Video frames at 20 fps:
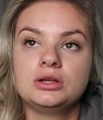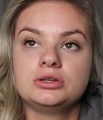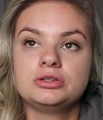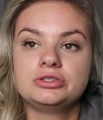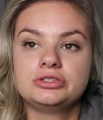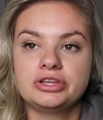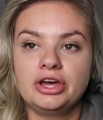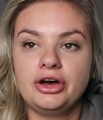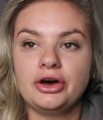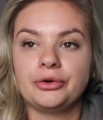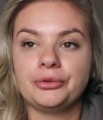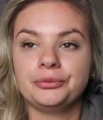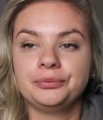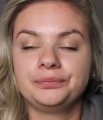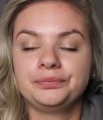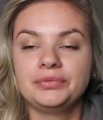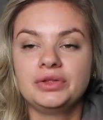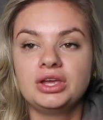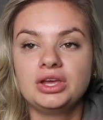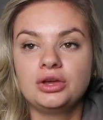So
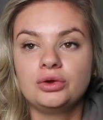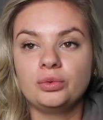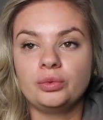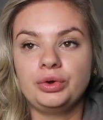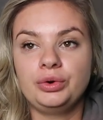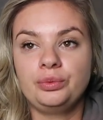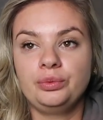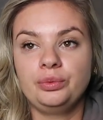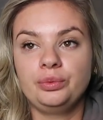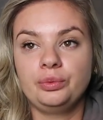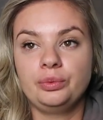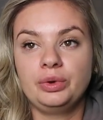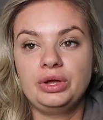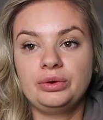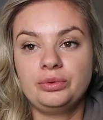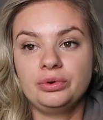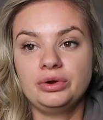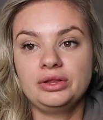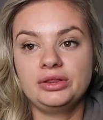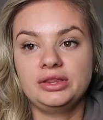when
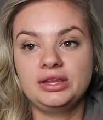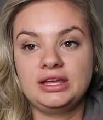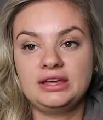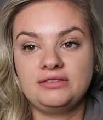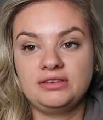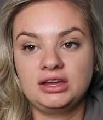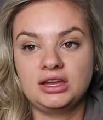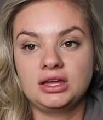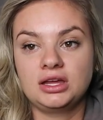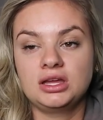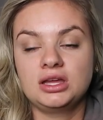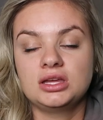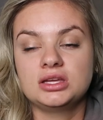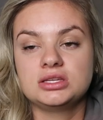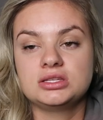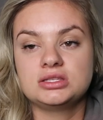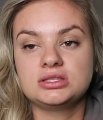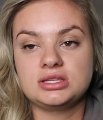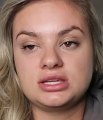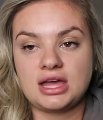we were leaving
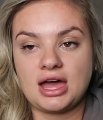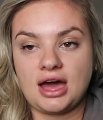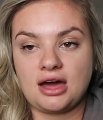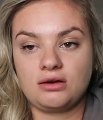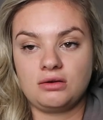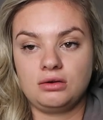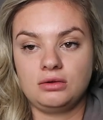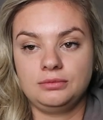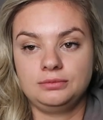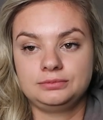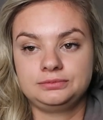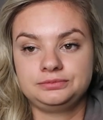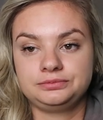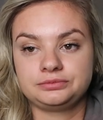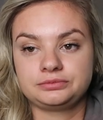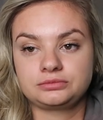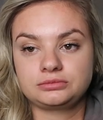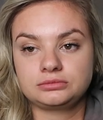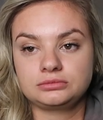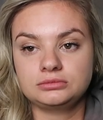Seattle,
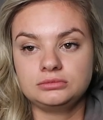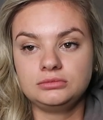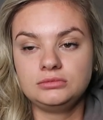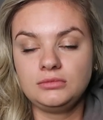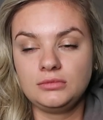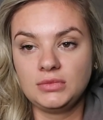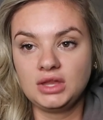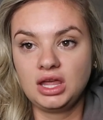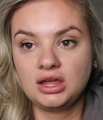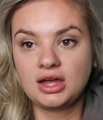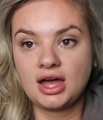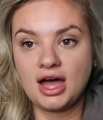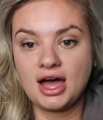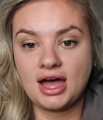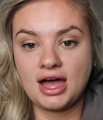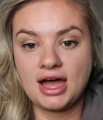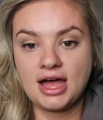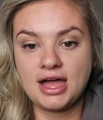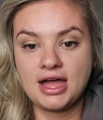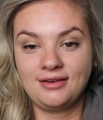
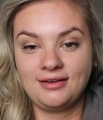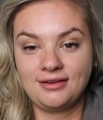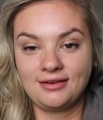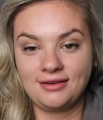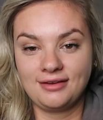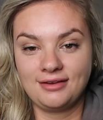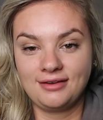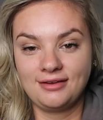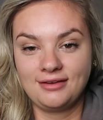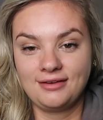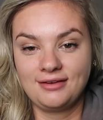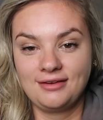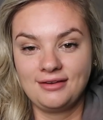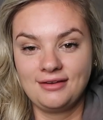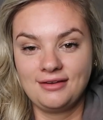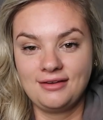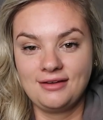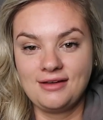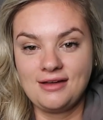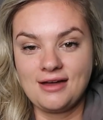I
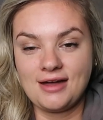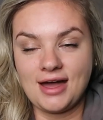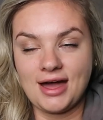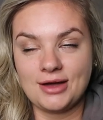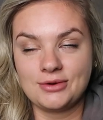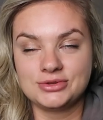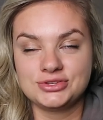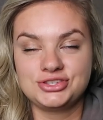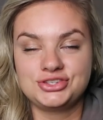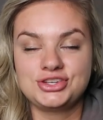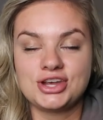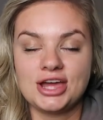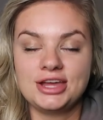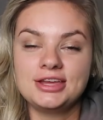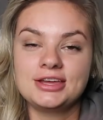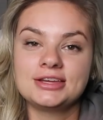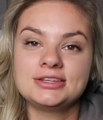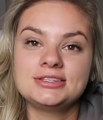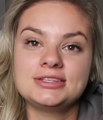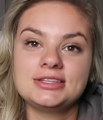was
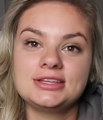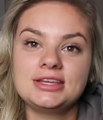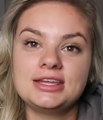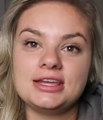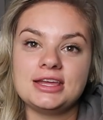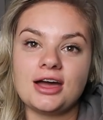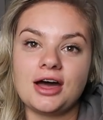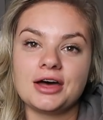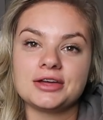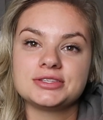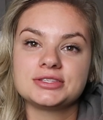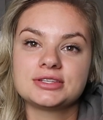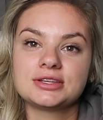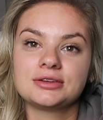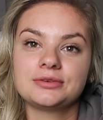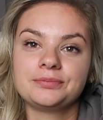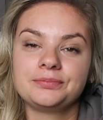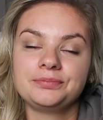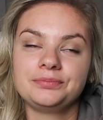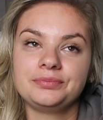checking into the
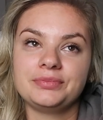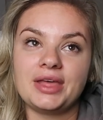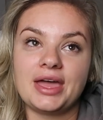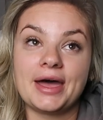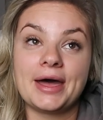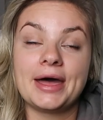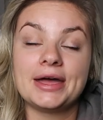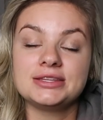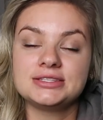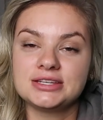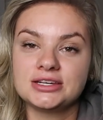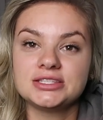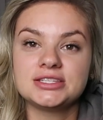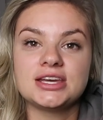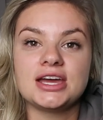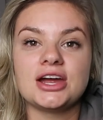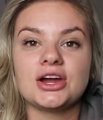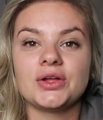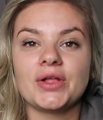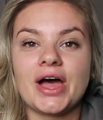kiosk at
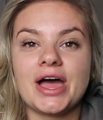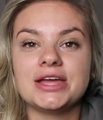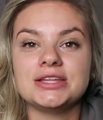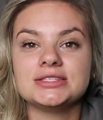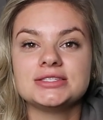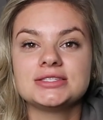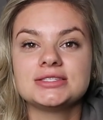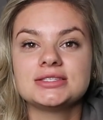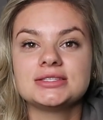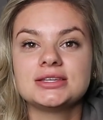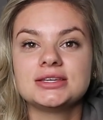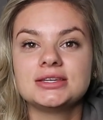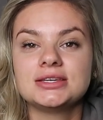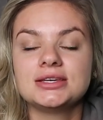Delta Airlines